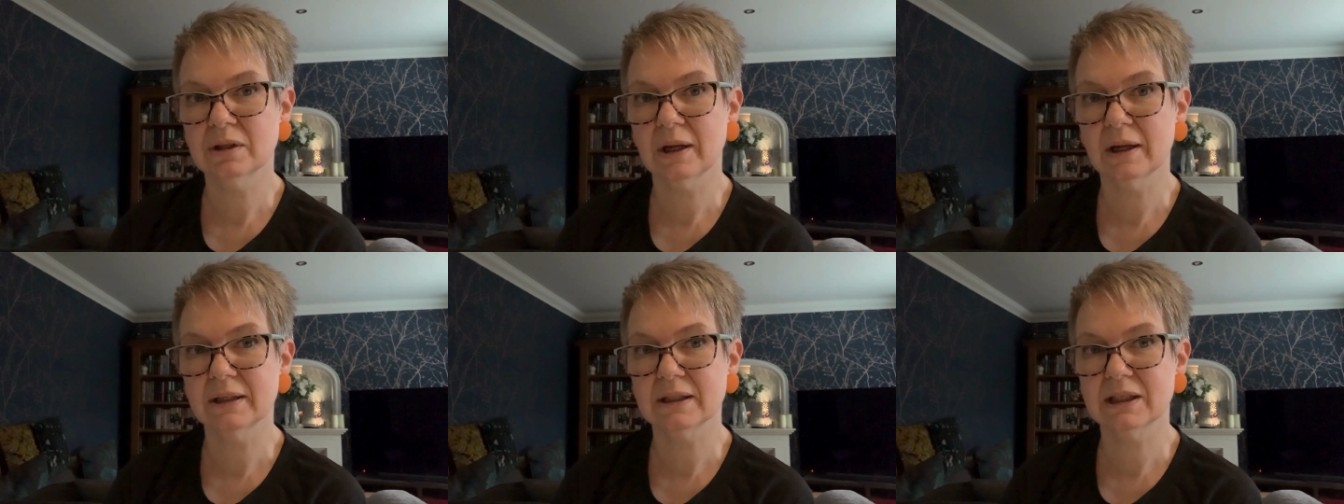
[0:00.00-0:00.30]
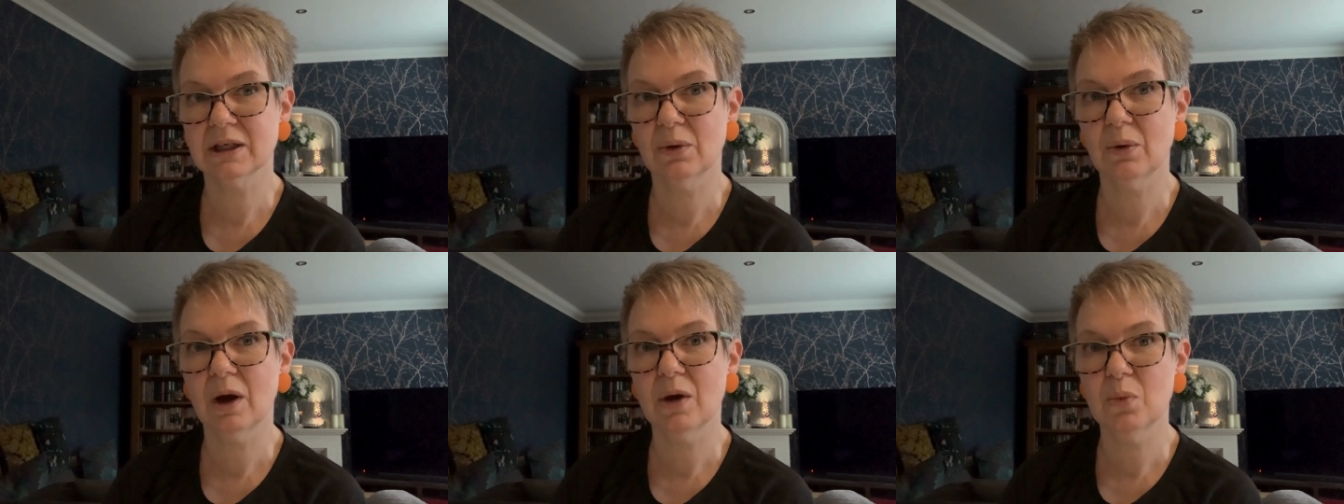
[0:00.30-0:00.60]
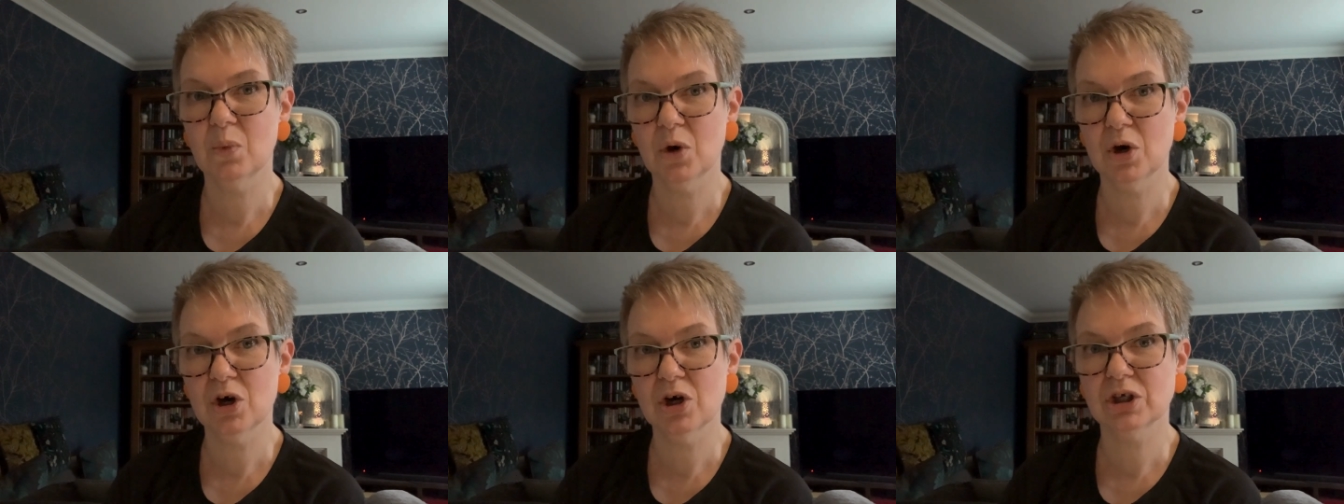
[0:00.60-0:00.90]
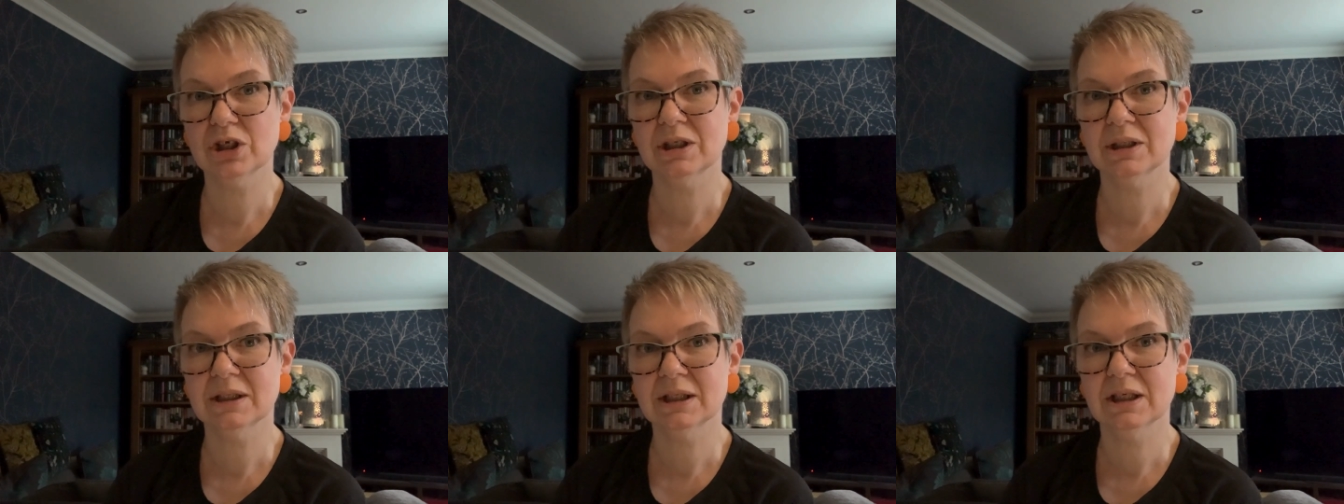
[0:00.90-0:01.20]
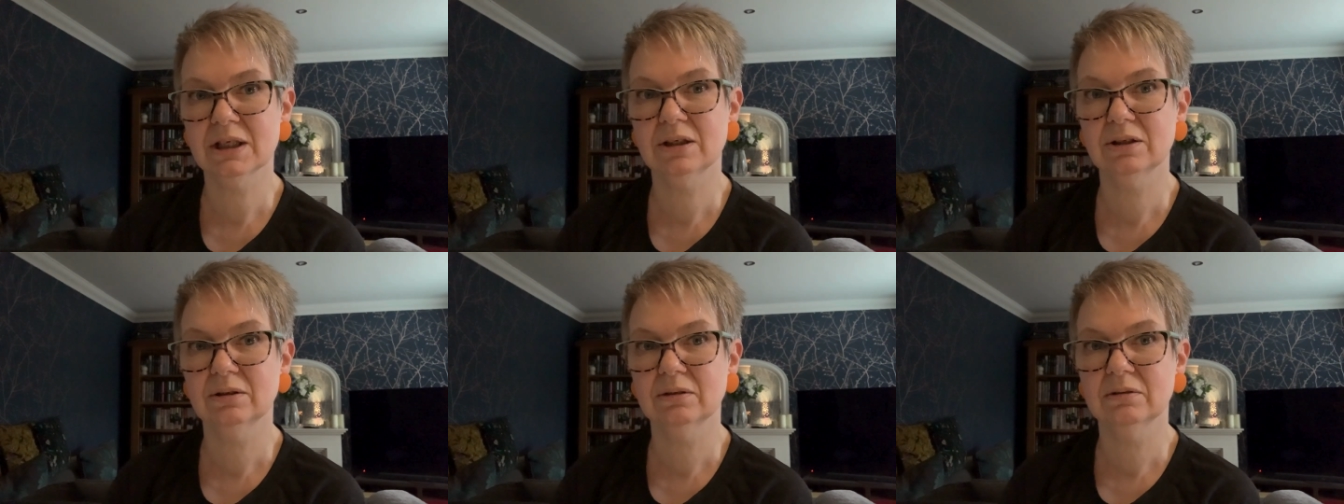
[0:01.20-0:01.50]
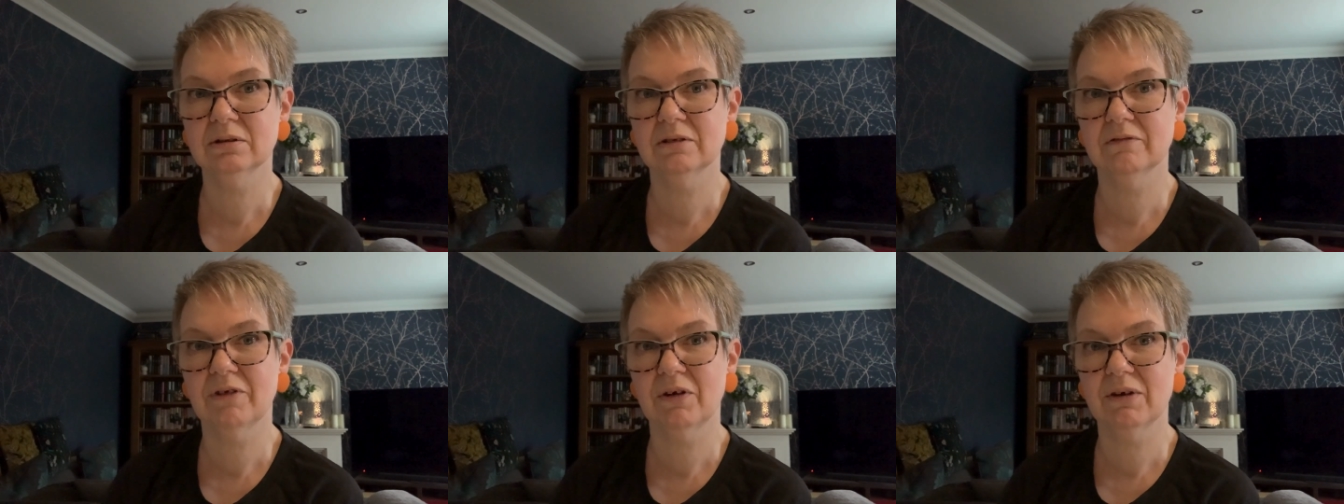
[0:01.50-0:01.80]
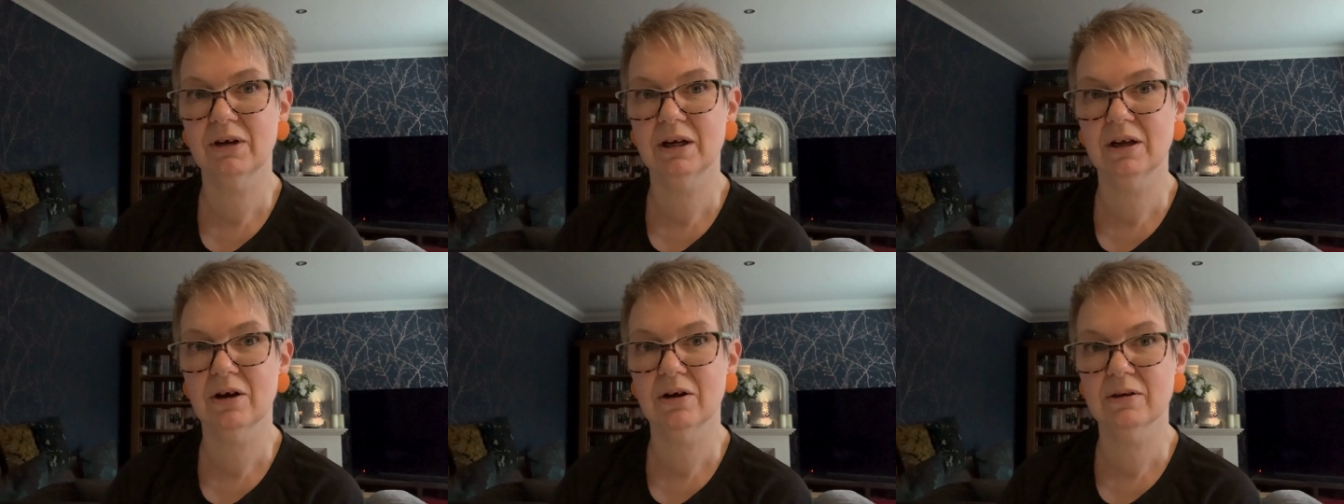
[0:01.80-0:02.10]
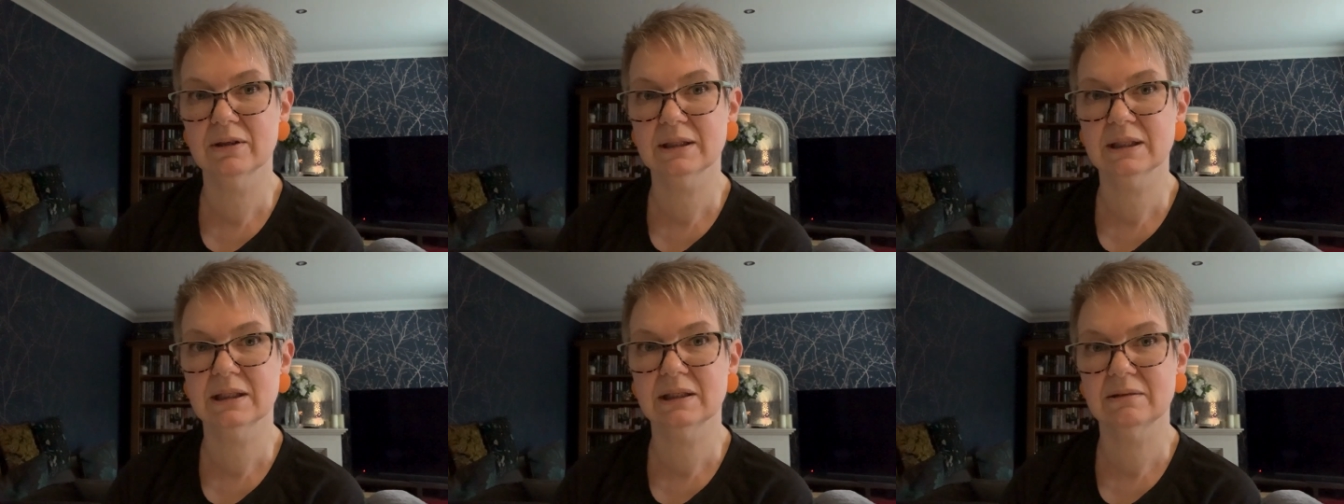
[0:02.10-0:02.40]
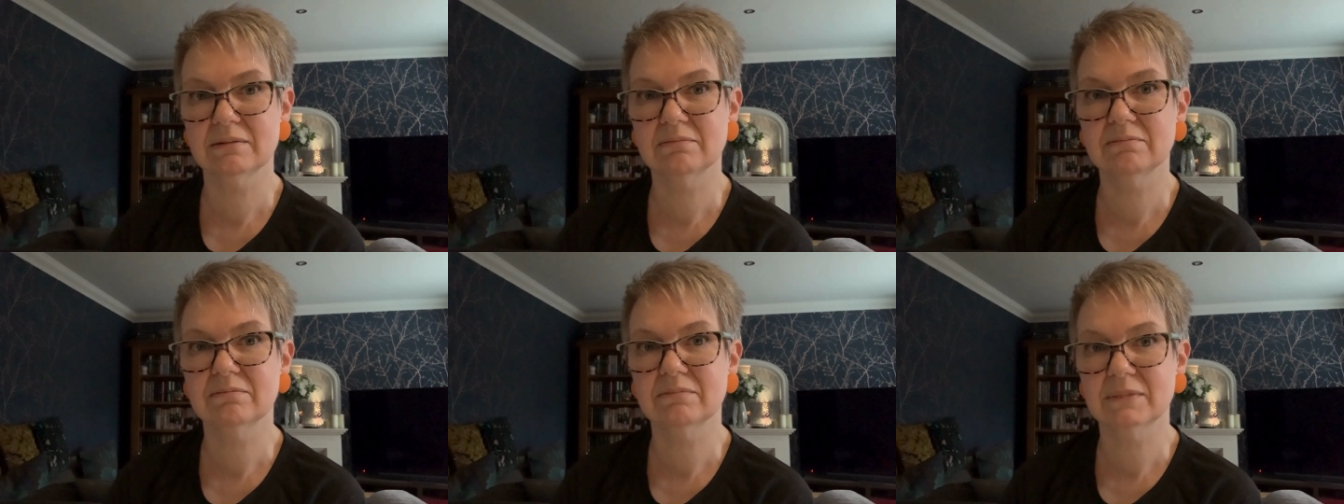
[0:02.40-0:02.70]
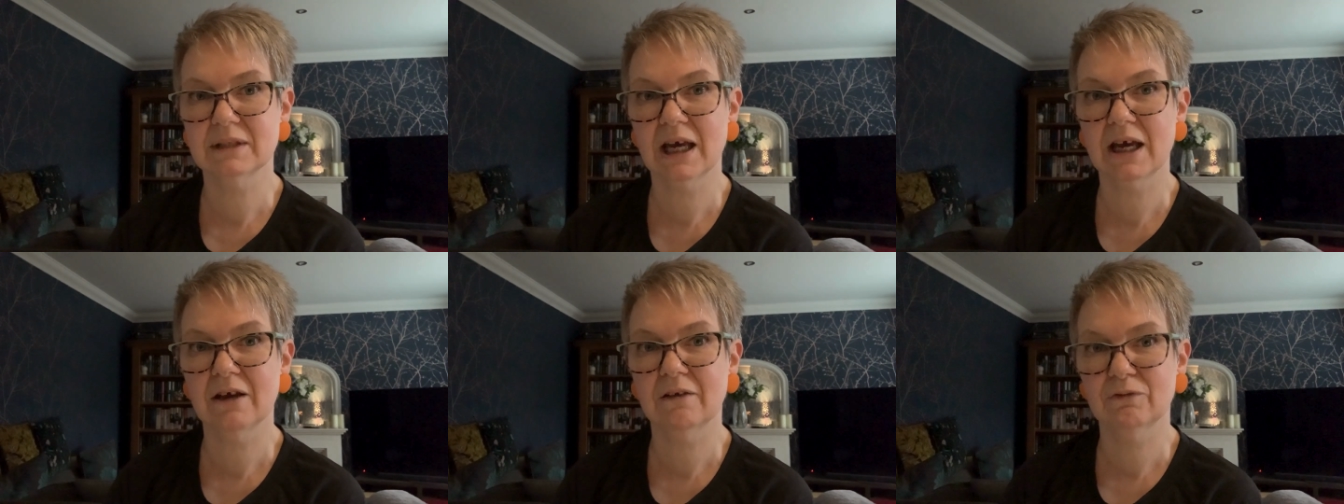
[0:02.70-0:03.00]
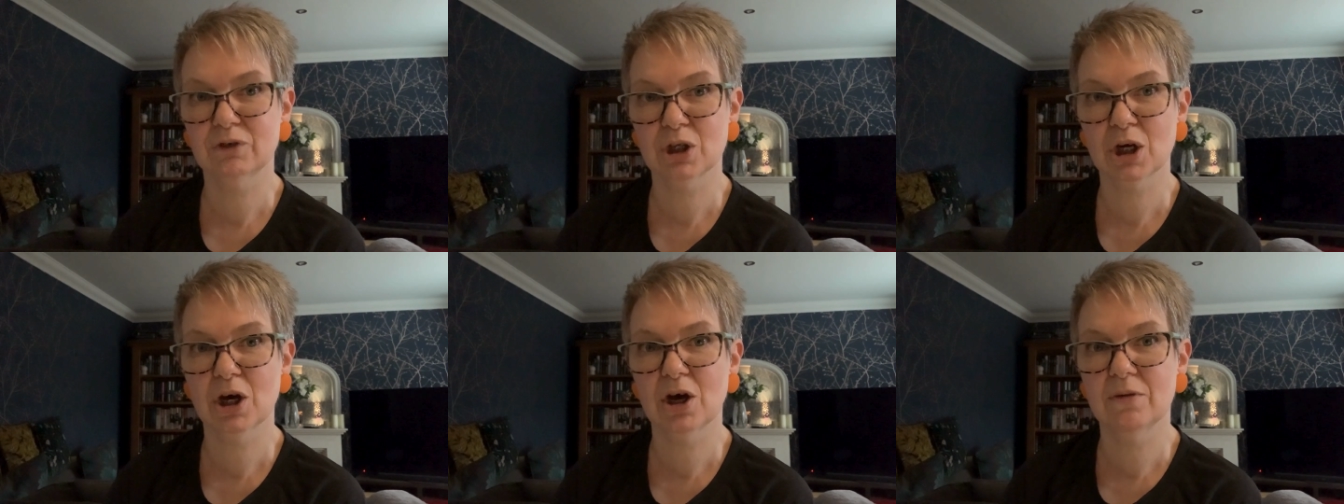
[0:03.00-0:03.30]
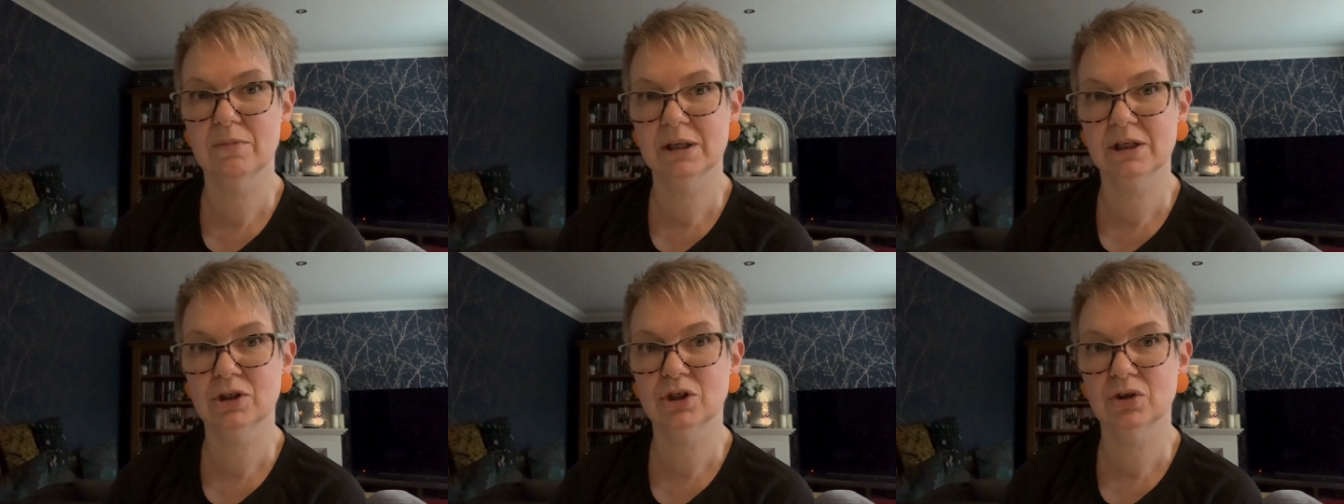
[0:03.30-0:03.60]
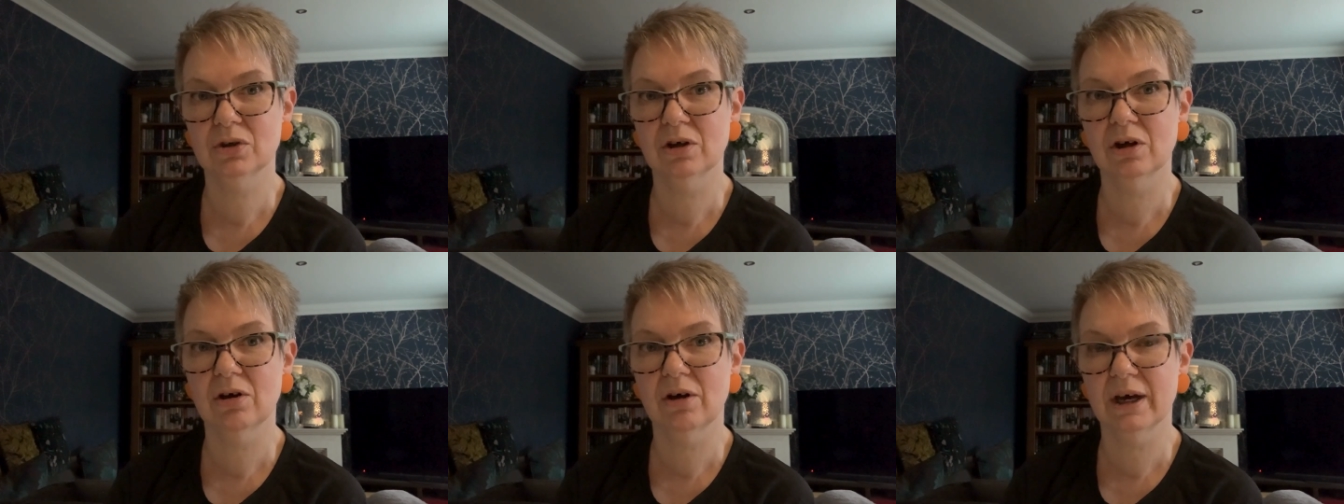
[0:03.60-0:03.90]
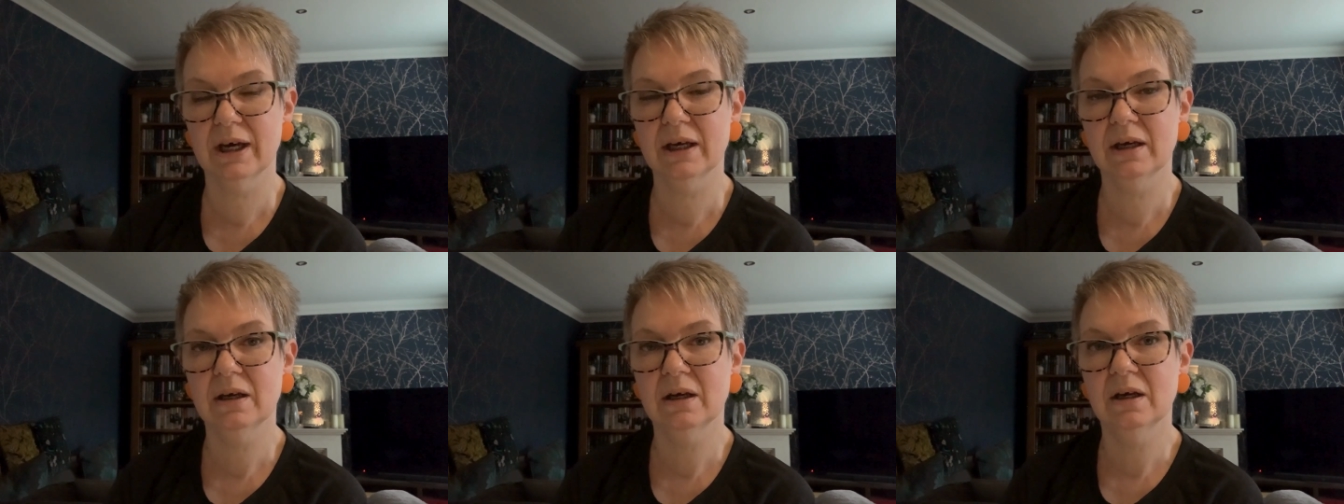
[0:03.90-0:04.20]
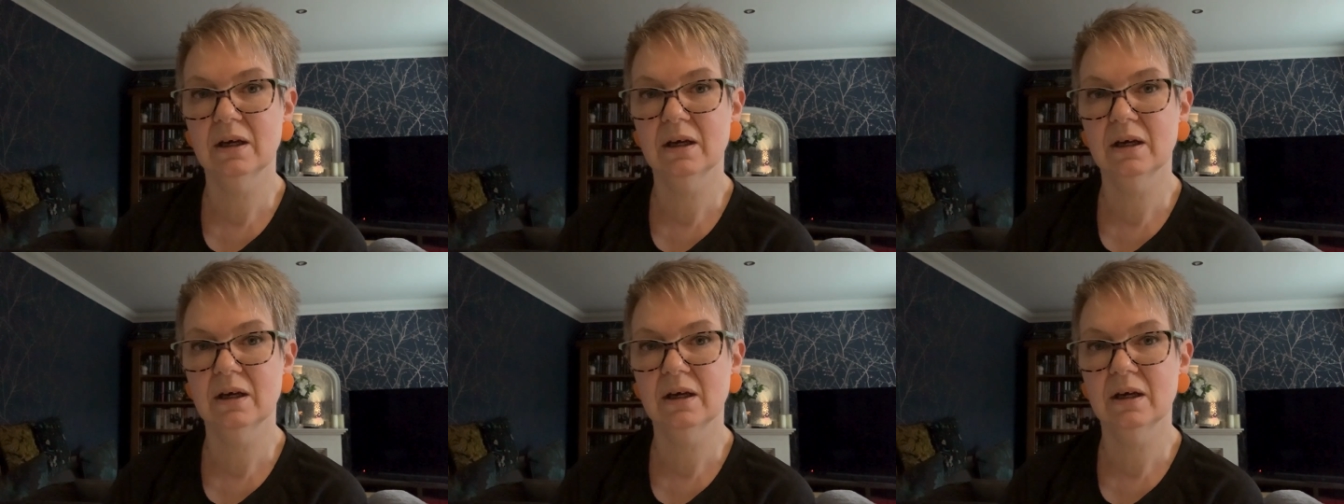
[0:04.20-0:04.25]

So I worked until the very last day of term in July.